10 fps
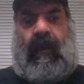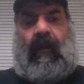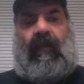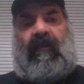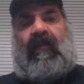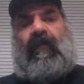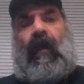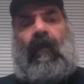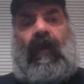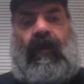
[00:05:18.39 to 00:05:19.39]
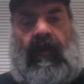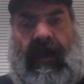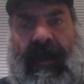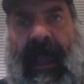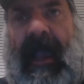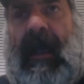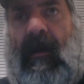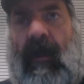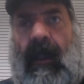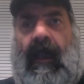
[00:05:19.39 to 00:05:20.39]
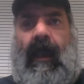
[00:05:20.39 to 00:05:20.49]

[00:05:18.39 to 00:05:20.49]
you know, this is what we're doing now,